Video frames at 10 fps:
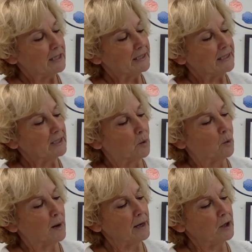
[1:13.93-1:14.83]
So
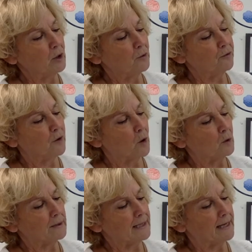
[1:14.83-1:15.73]
when you
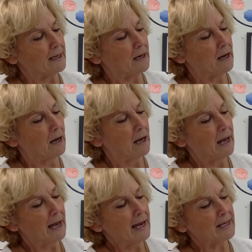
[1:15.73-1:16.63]
fold it
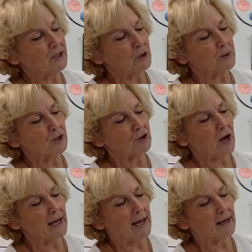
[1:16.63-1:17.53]
into a
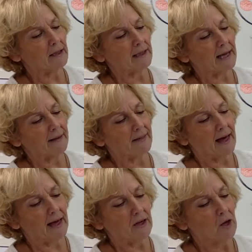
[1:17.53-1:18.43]
triangle like
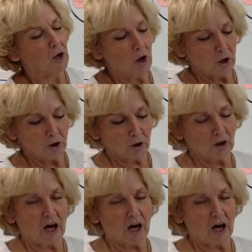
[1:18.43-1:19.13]
that, you're